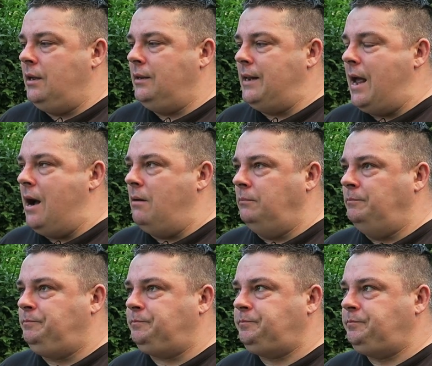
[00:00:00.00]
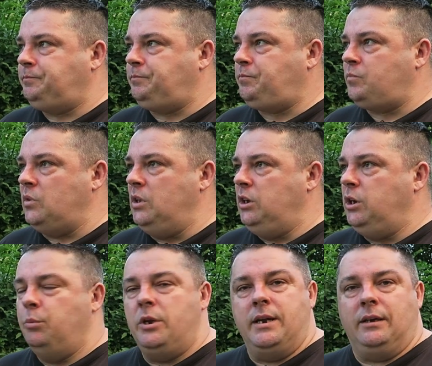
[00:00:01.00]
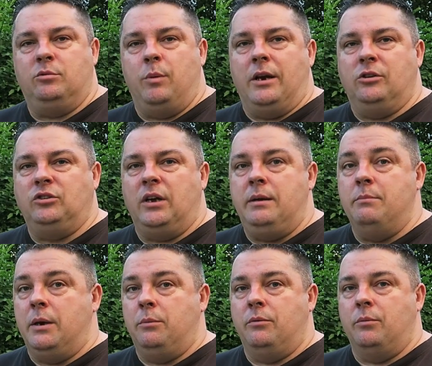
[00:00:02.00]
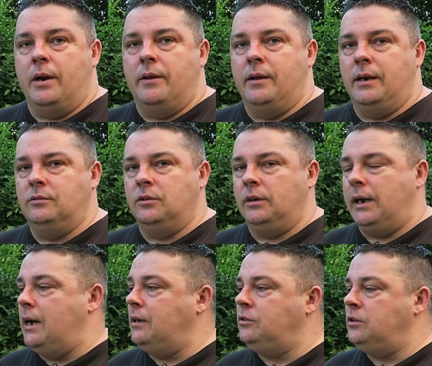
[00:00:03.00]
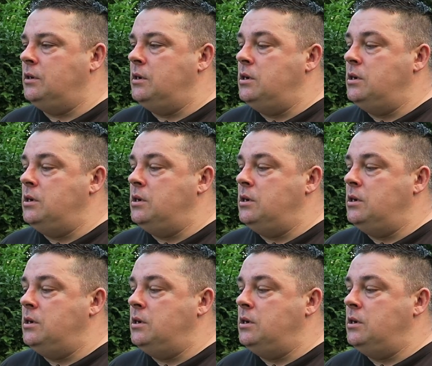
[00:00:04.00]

Now, you wouldn't expect to see me with one of these, I guess,